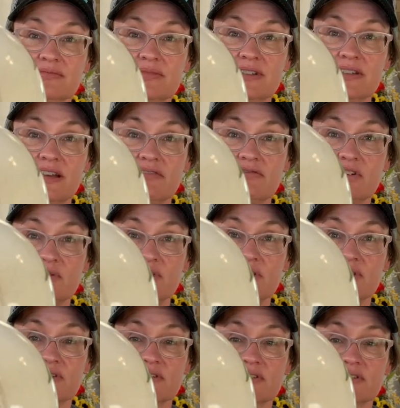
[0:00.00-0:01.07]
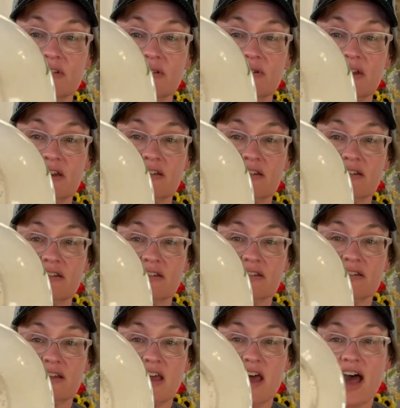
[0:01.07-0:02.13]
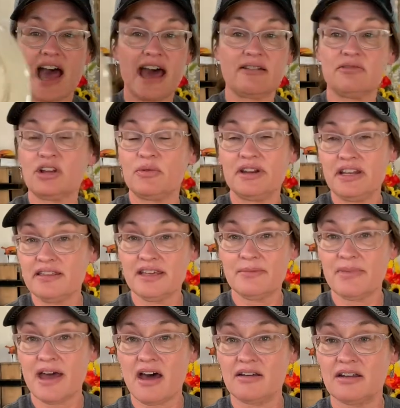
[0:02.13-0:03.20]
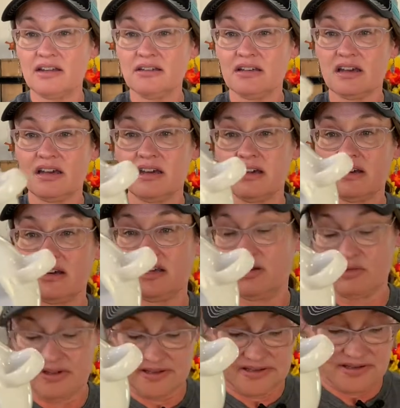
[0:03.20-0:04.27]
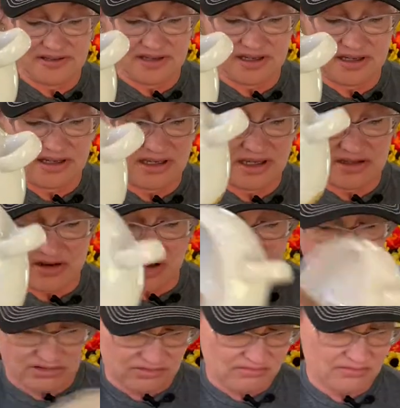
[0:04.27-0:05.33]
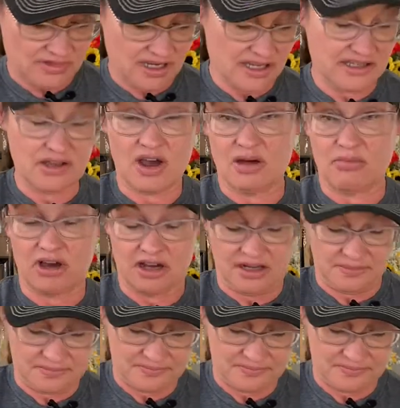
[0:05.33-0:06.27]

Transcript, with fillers: Is that focused? Okay. I don't know anything about it. It was a dollar, so I bought it.